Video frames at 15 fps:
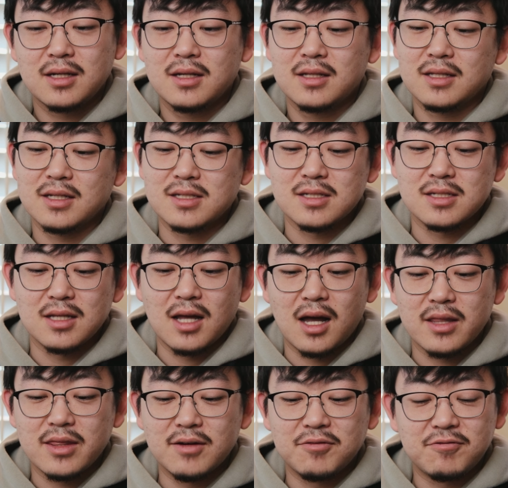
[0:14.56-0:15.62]
This is
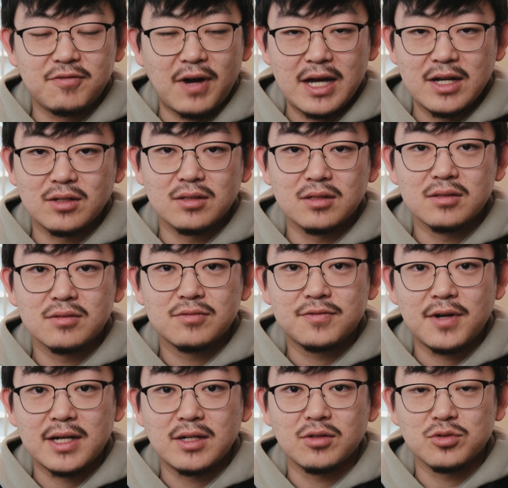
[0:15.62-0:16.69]
not the
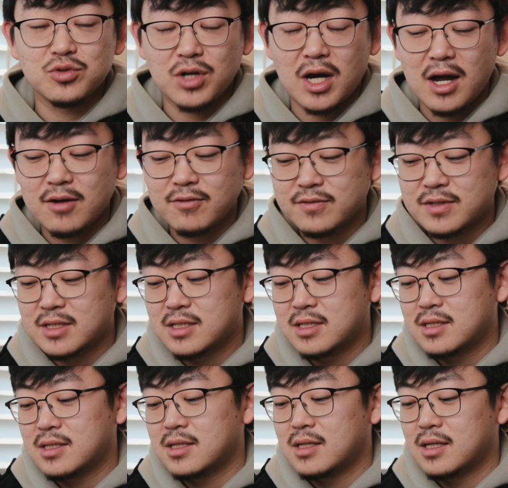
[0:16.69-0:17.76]
final draft,
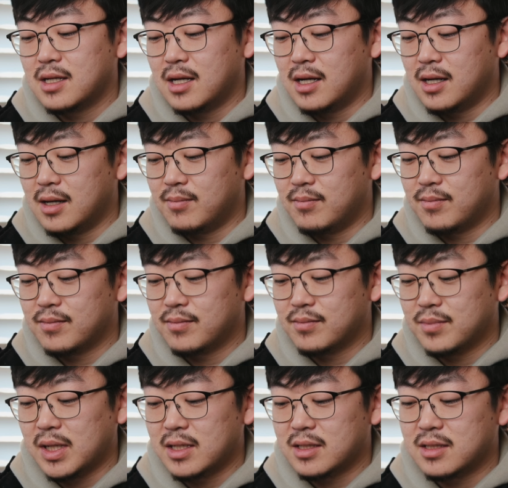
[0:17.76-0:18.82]

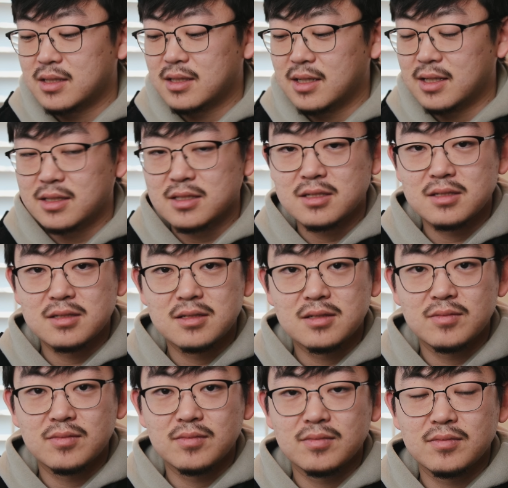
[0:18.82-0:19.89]
but it's
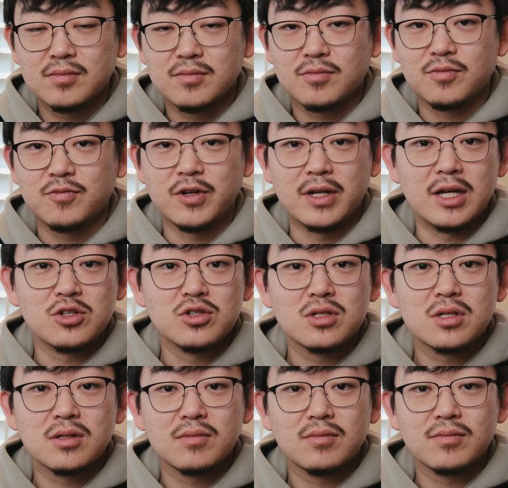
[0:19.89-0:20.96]

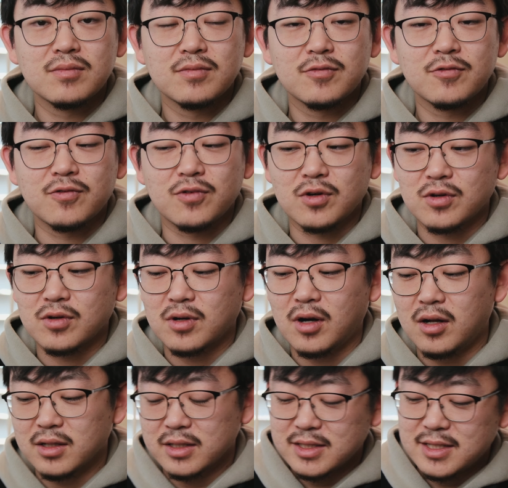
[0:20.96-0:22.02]
finished for
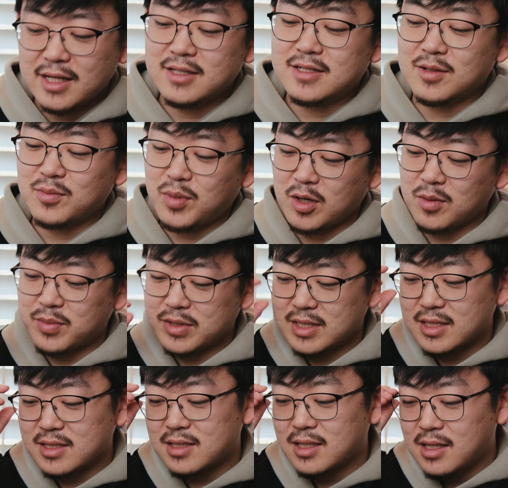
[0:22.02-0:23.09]
all intents and
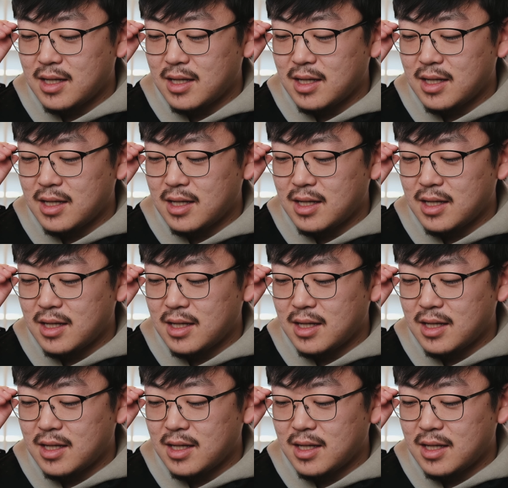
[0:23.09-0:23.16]
purposes.